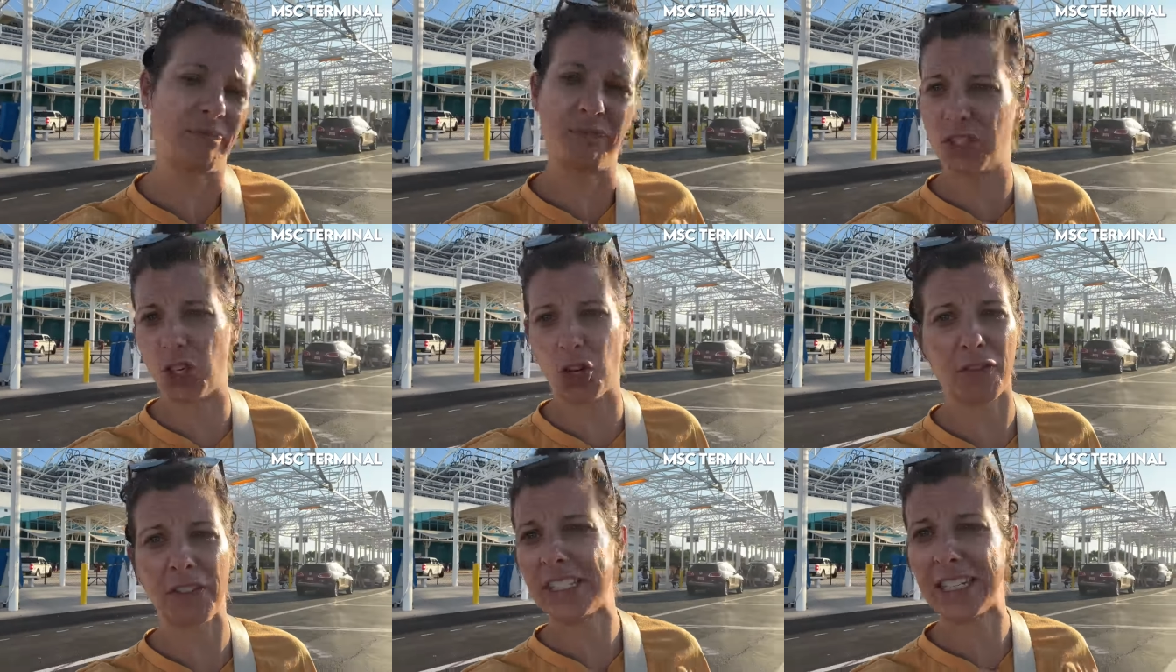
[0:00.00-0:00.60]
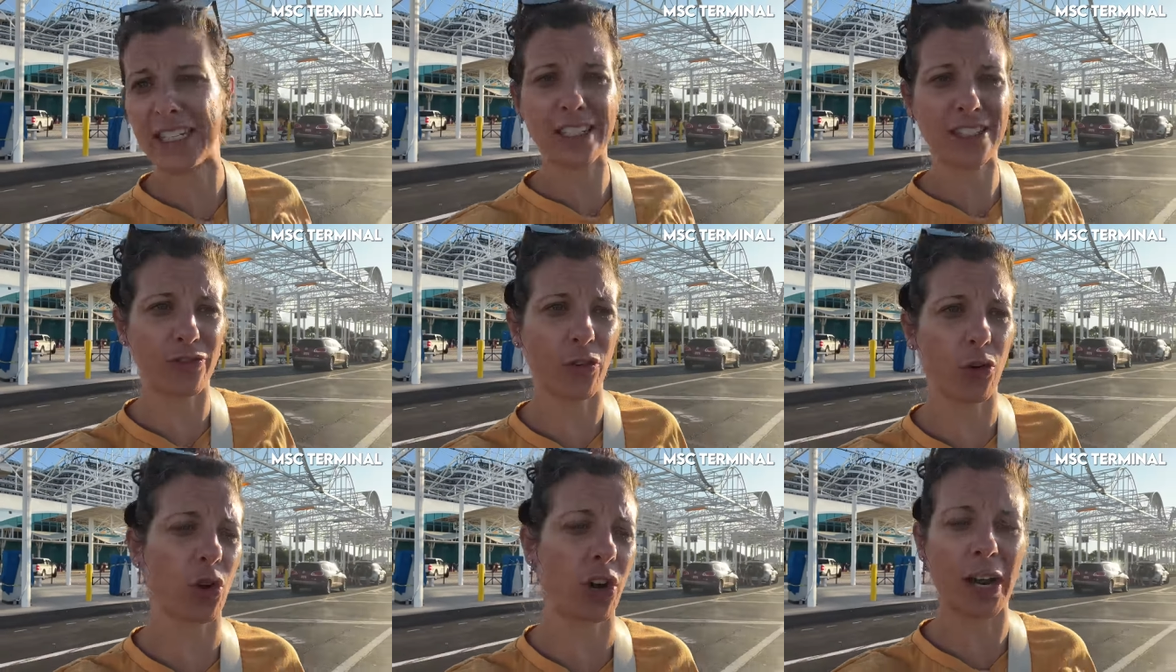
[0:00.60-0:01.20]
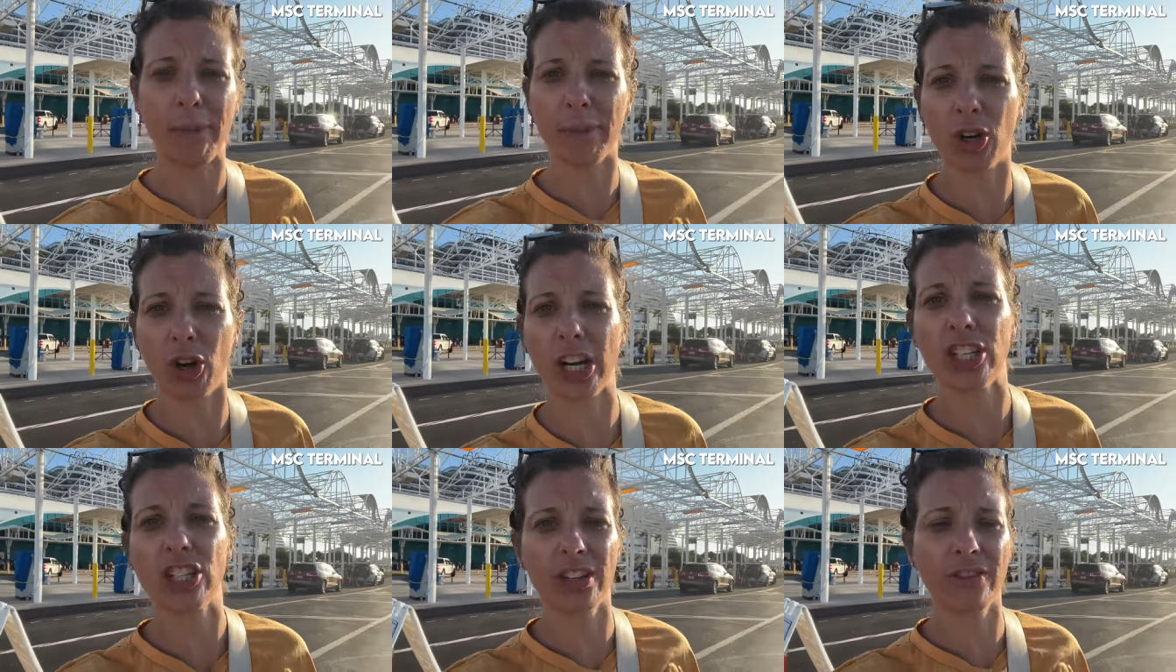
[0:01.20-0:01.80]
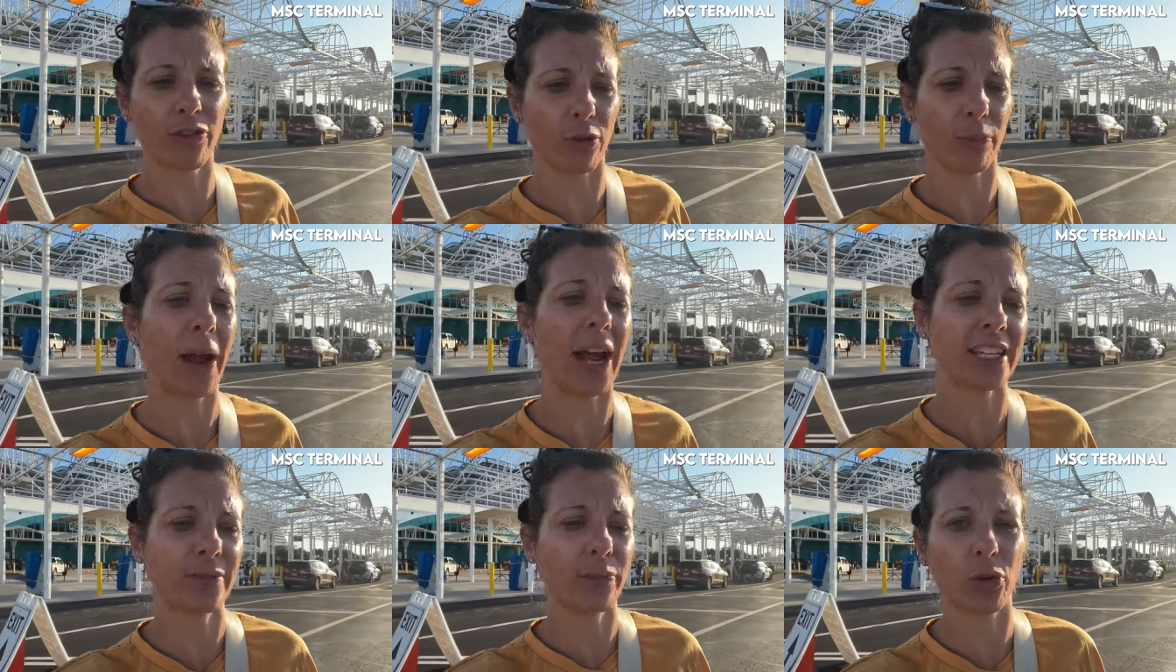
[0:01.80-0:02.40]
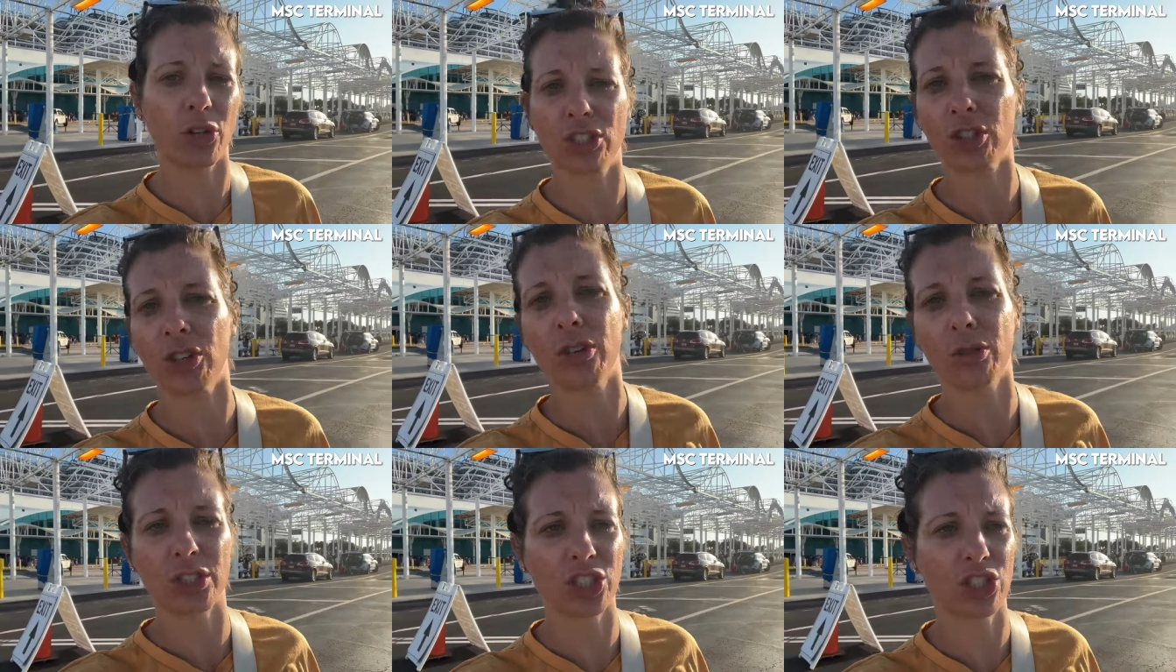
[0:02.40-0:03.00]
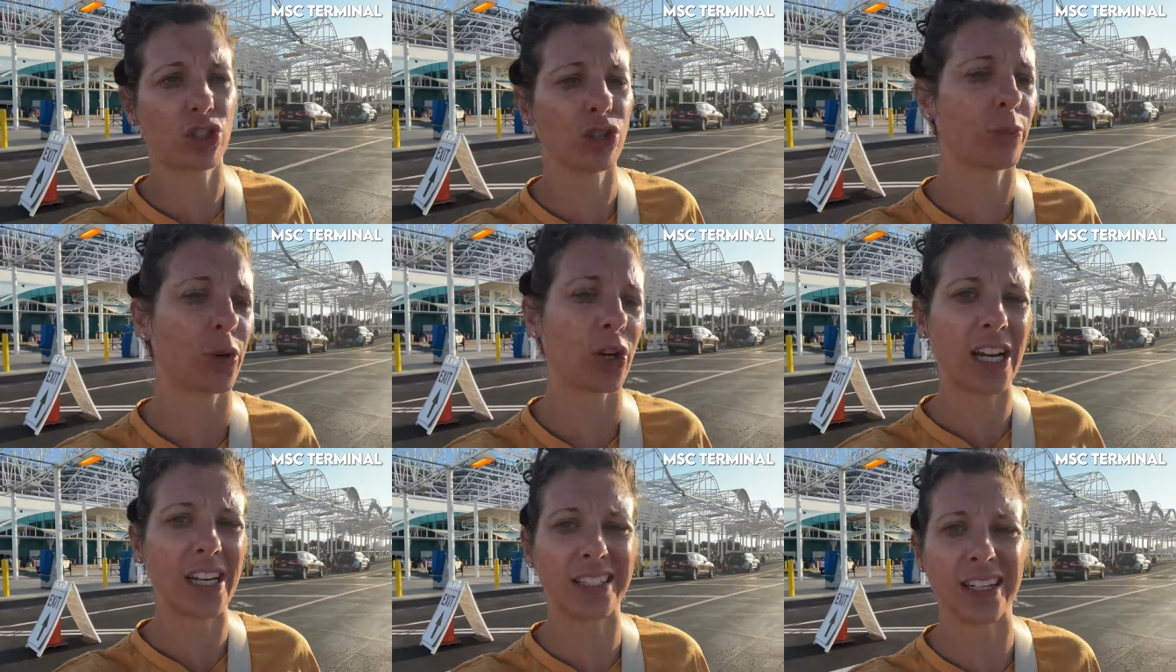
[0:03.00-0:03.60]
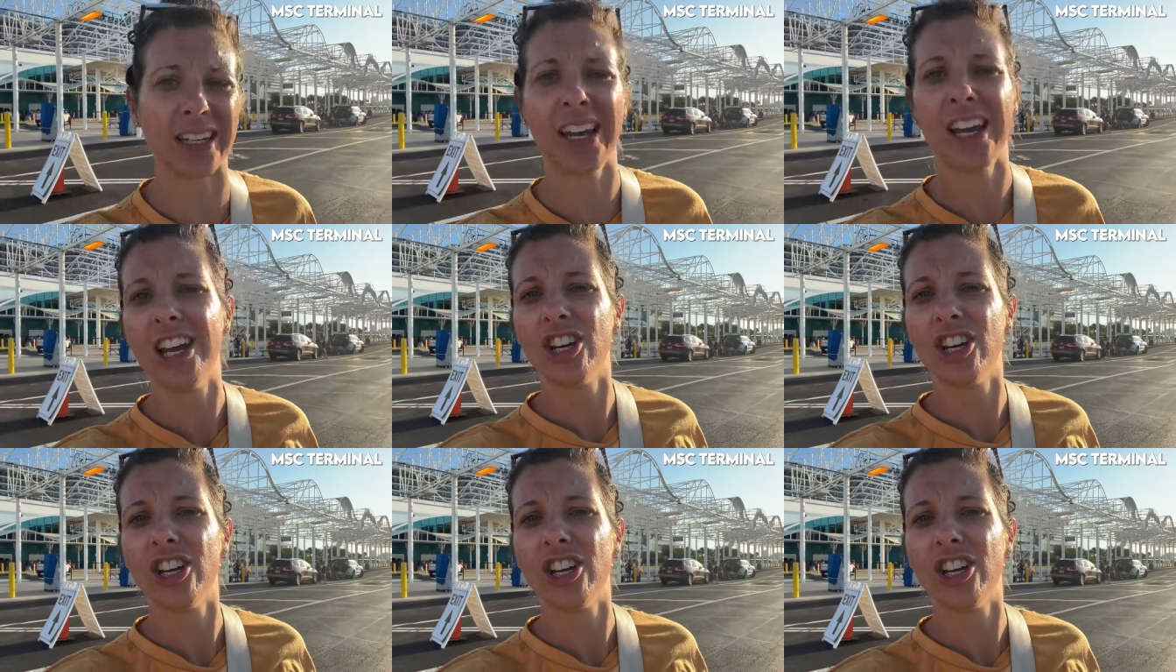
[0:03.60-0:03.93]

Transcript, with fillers: services for immigration for passports, so it was super easy,